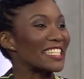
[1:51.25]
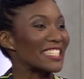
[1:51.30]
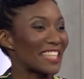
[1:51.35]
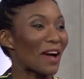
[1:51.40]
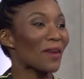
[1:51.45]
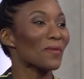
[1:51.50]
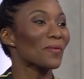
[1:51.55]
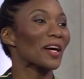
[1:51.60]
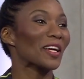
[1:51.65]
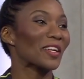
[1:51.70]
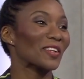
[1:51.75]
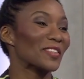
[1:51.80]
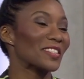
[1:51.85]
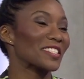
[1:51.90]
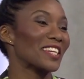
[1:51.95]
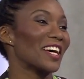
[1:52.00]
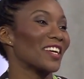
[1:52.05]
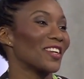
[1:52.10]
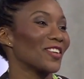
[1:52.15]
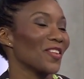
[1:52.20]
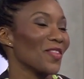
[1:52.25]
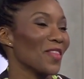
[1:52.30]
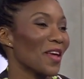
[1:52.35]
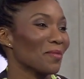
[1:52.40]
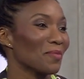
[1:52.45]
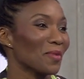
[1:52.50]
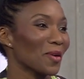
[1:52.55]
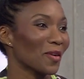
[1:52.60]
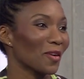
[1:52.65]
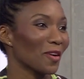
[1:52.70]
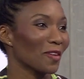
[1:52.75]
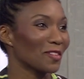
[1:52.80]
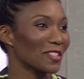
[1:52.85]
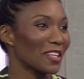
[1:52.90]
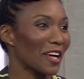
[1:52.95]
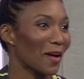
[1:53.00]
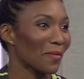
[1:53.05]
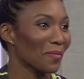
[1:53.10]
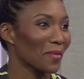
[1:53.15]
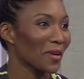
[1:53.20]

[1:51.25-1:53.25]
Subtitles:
Is that why you decided on that period of time?